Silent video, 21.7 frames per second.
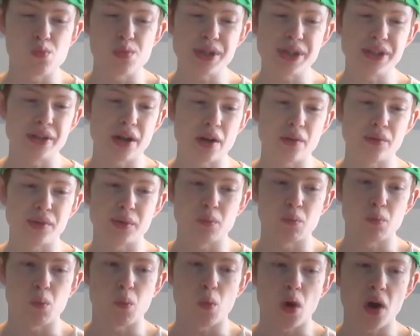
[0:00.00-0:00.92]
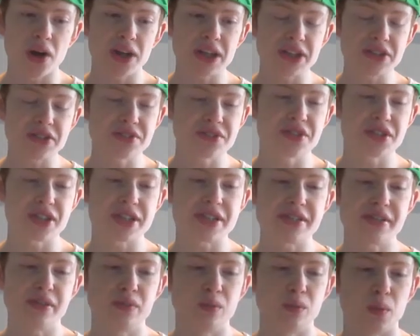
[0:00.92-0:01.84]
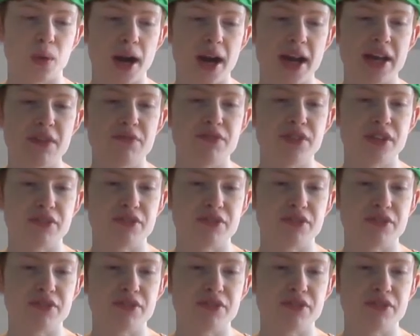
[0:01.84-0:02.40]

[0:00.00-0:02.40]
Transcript: you know, the whitey grey that